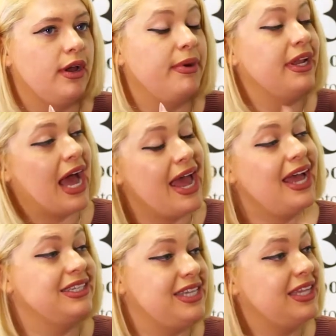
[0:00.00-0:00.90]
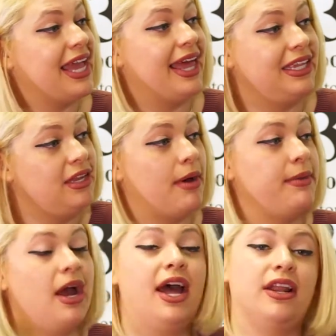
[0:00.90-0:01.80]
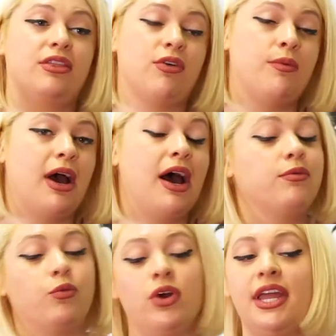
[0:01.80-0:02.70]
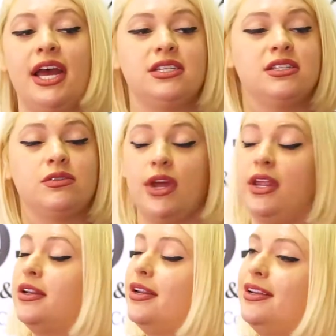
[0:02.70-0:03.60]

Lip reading: But I had to take that leave. I mean, I had to throw one day I just went,